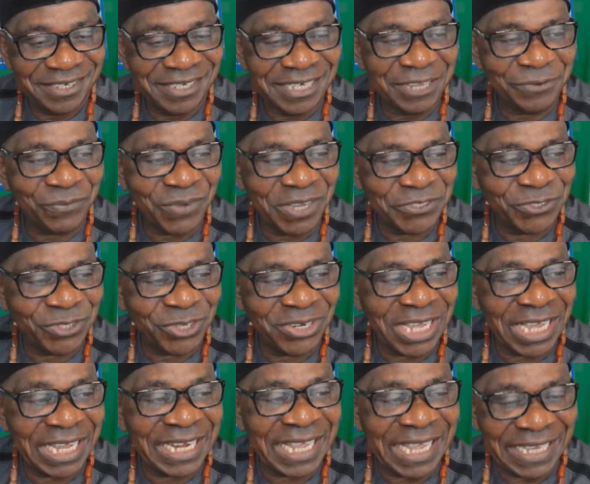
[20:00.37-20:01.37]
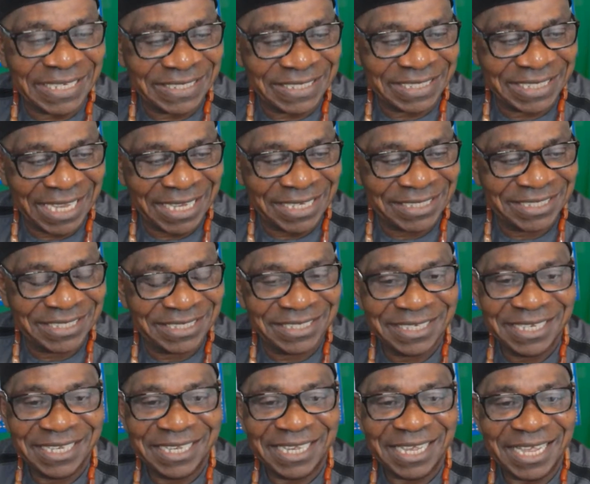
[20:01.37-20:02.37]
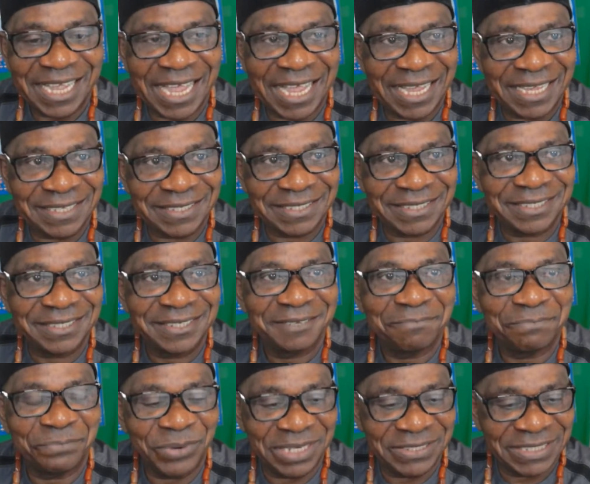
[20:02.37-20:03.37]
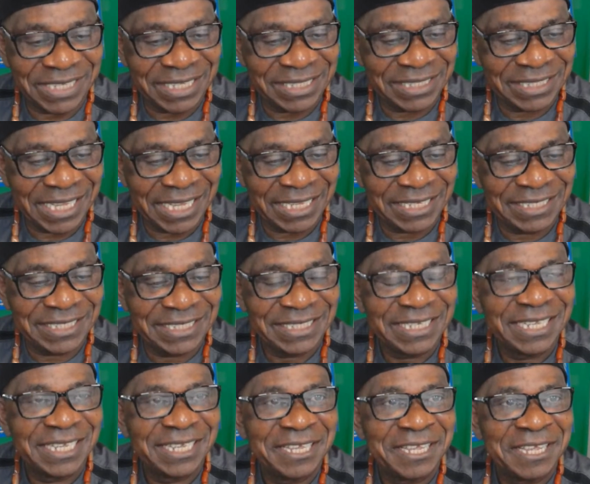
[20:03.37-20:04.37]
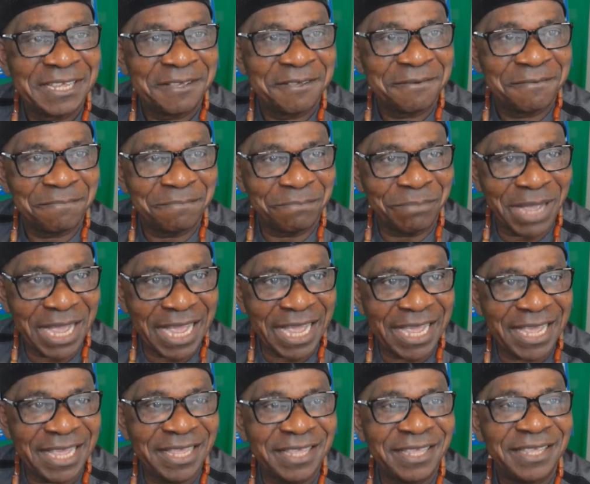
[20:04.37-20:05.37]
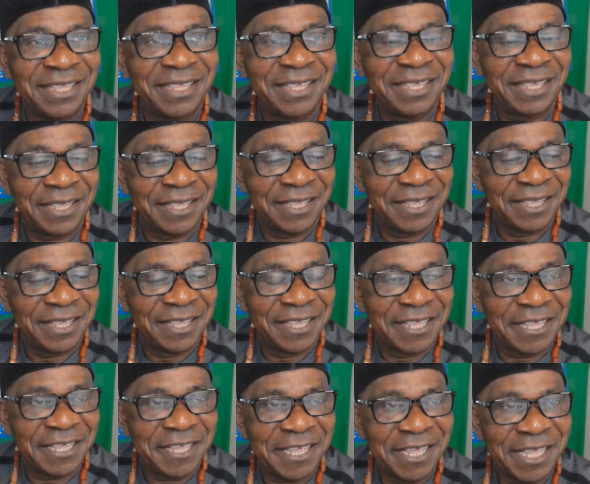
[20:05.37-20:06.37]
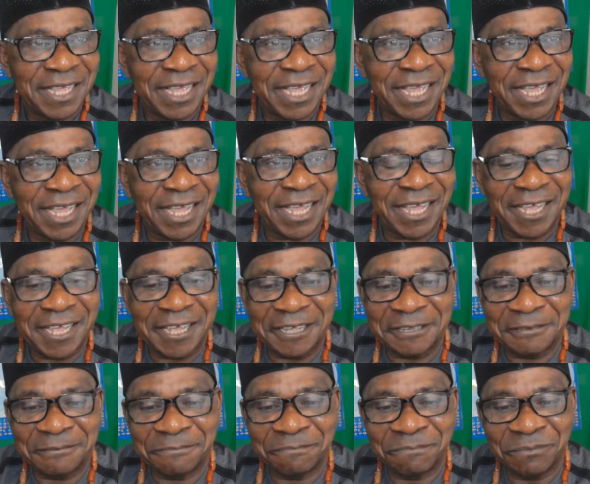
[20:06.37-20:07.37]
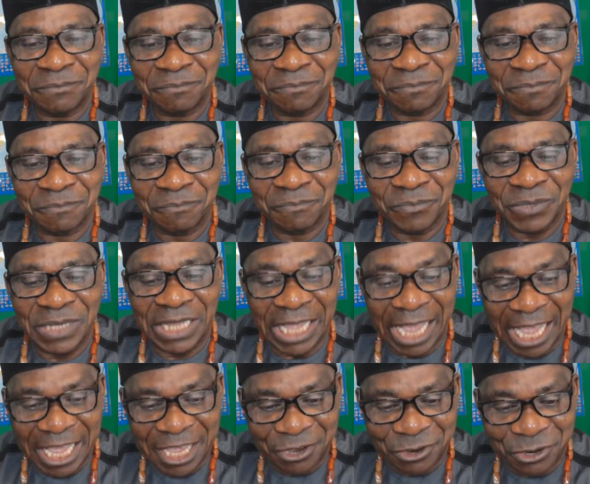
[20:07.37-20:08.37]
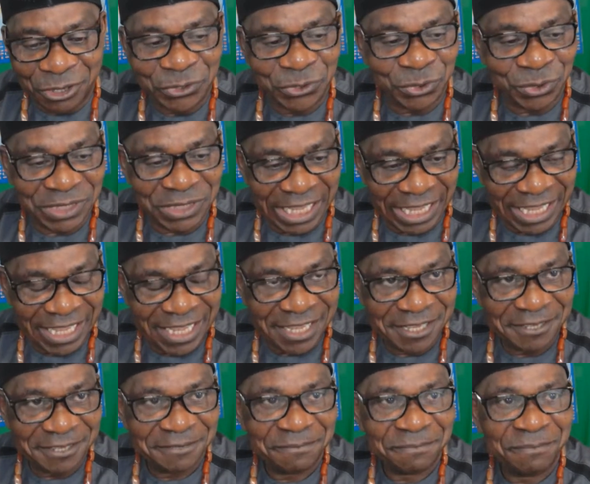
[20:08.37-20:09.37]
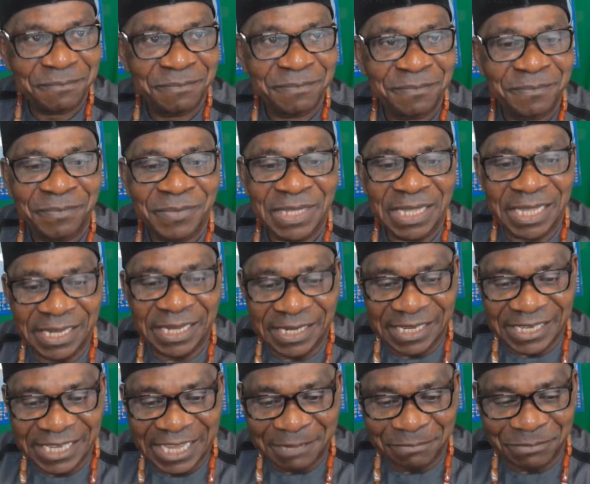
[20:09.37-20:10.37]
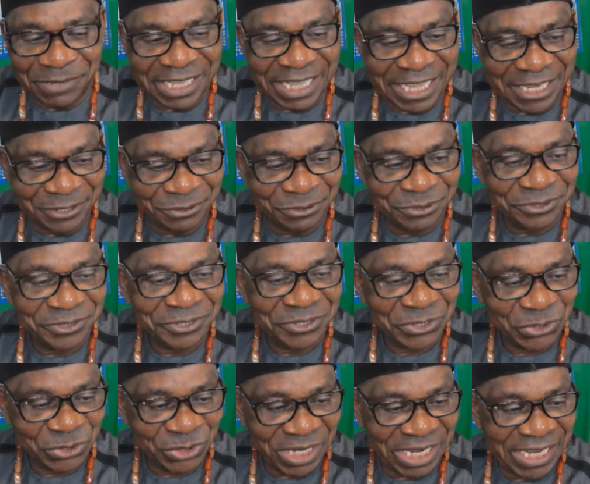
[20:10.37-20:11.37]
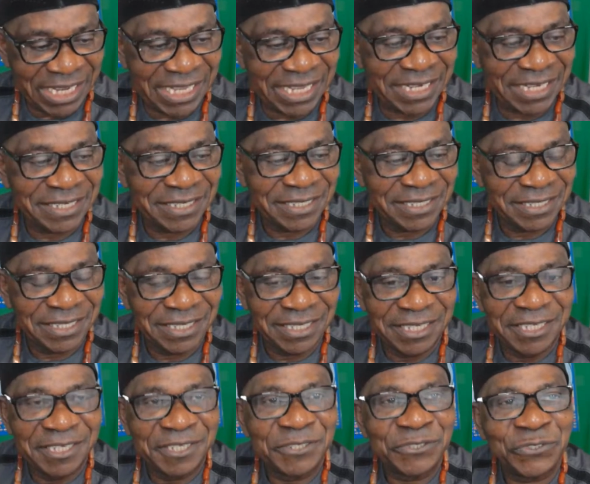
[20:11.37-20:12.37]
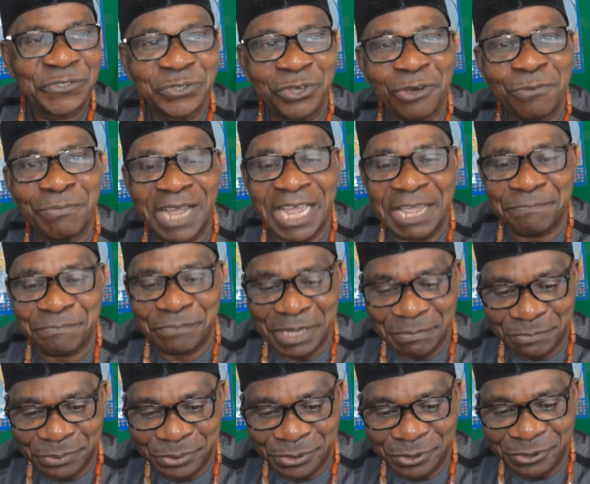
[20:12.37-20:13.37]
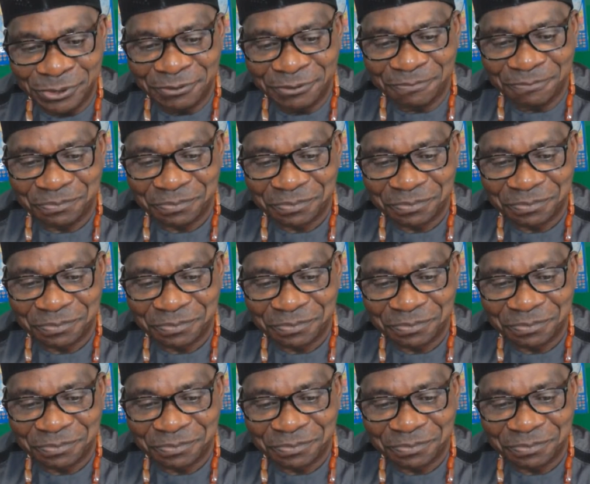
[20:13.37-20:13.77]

the question and answers as presented by the High Court today in the Nnamdi Kanu trial. So my people,